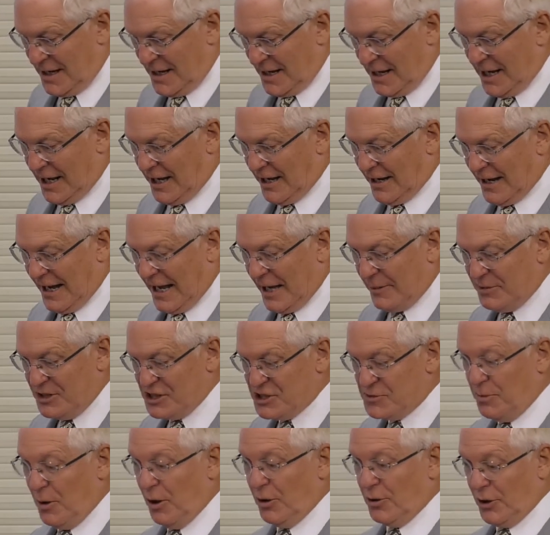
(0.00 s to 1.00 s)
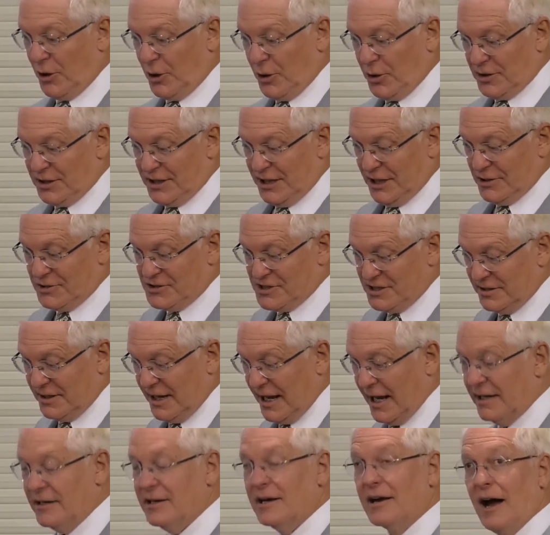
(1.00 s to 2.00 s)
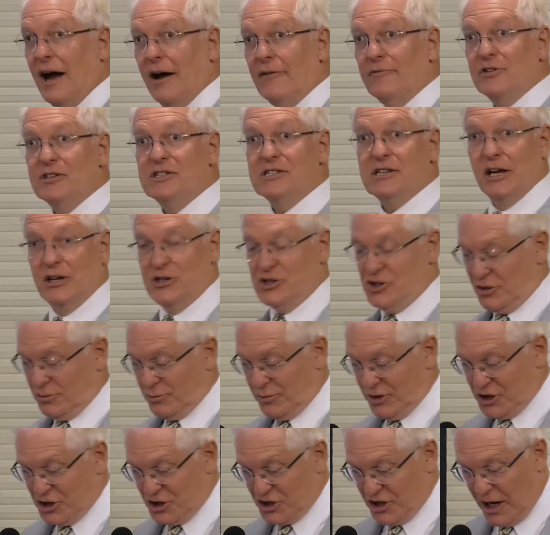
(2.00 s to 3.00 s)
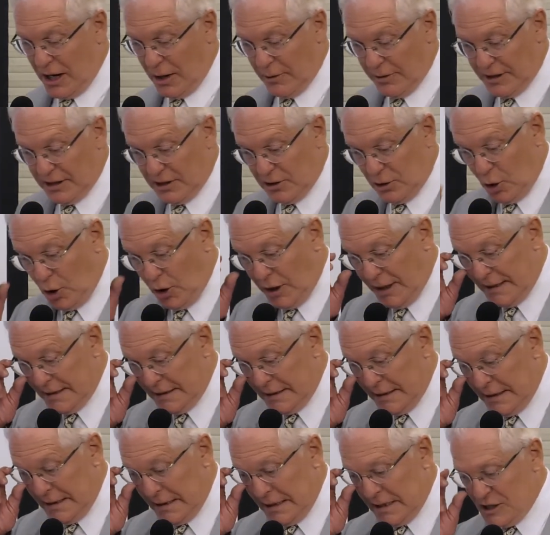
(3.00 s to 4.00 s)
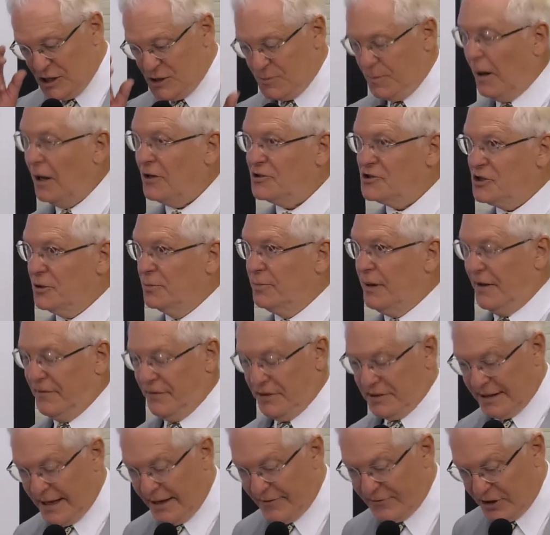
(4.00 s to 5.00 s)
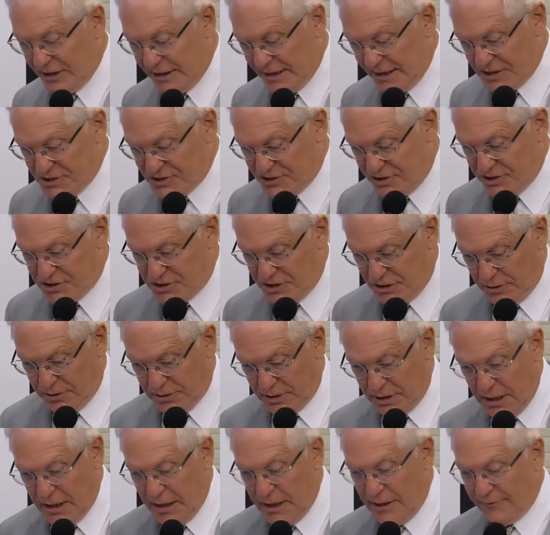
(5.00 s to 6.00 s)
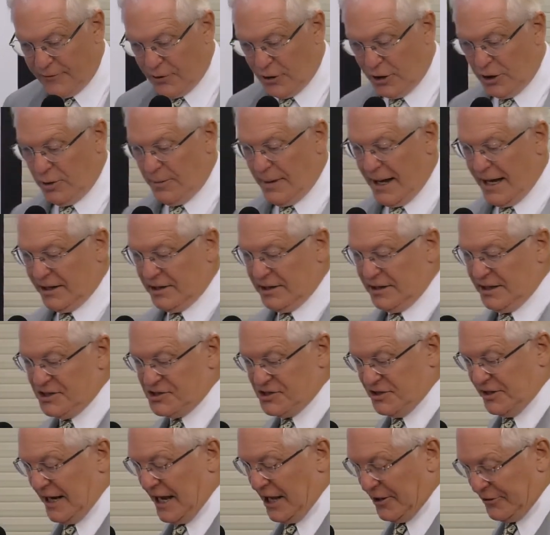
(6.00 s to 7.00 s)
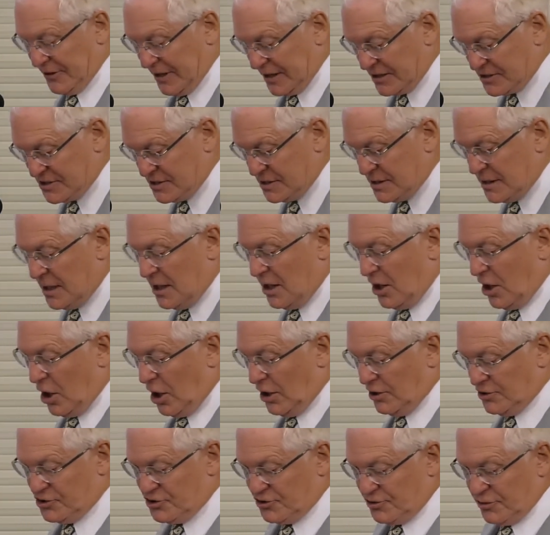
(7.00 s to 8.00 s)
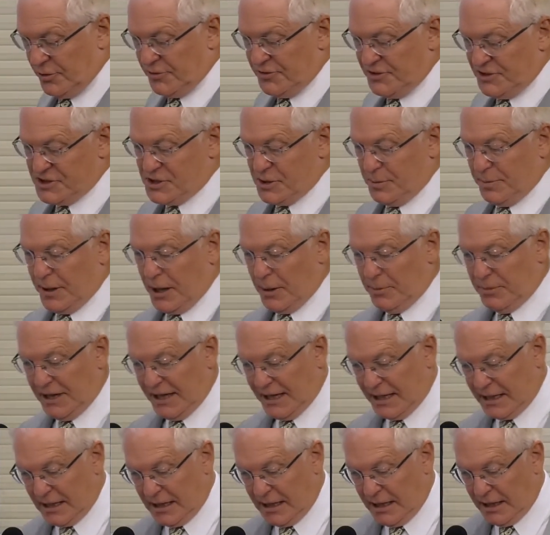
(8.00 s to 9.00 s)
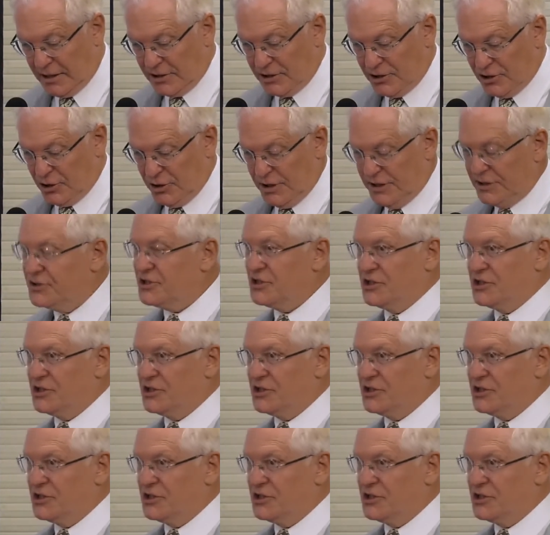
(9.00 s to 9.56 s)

Amy spoke earlier today in a conversation with Sharon Lloyd, sponsored by the Levin Institute for Humanities and Ethics, on truth as a public good.